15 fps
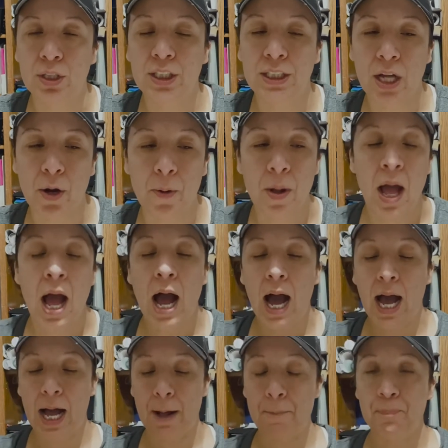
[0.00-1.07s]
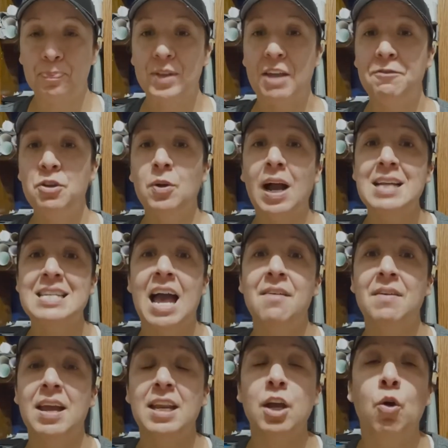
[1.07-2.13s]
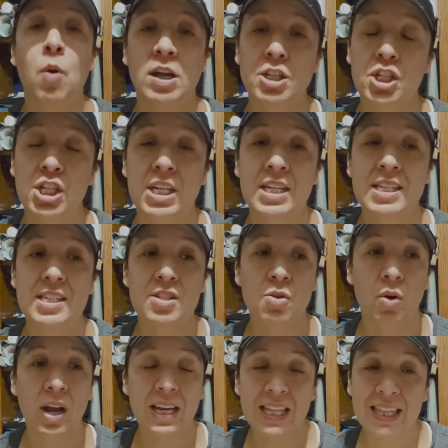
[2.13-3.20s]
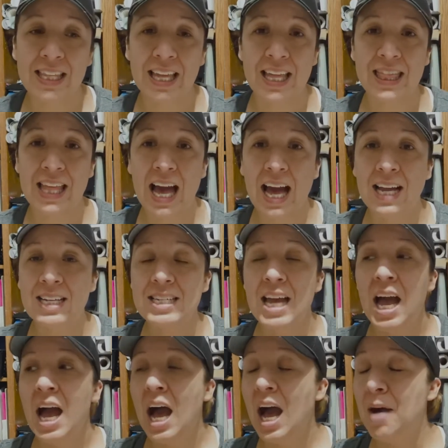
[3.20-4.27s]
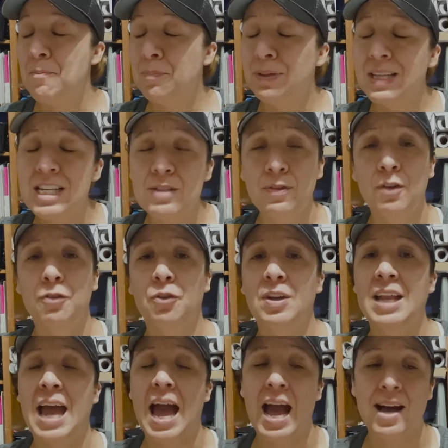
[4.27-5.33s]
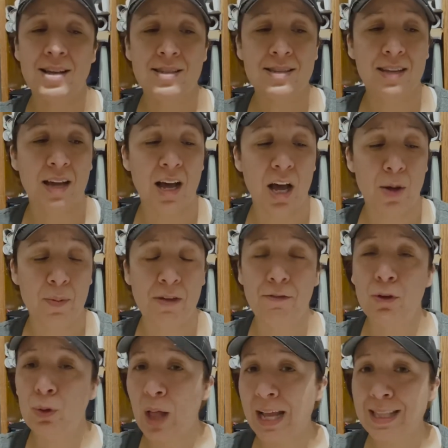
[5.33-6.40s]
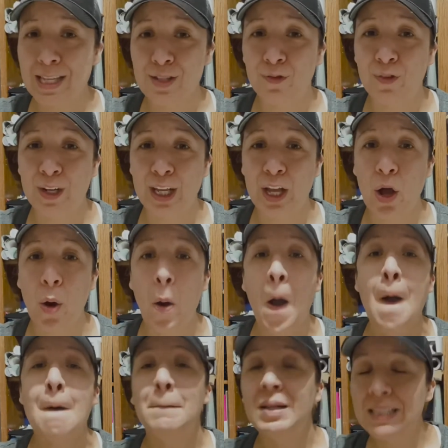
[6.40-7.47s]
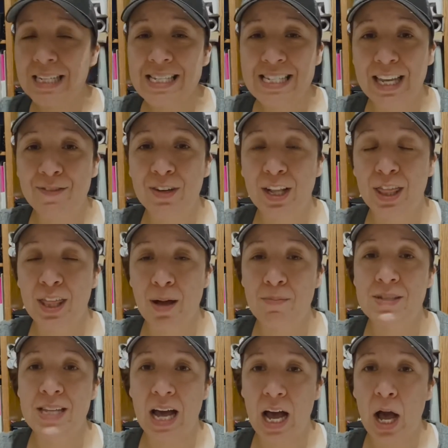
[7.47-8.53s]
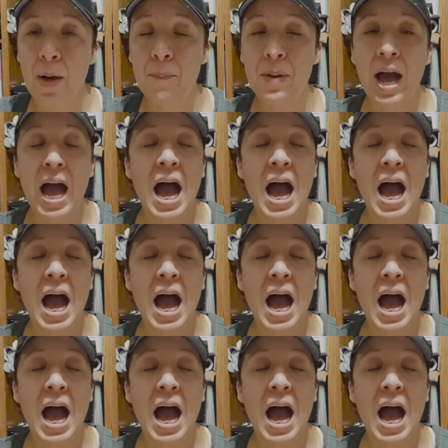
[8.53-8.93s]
So if you guys have any questions or anything like that, please feel free to ask. If you like this video, please give it a thumbs up.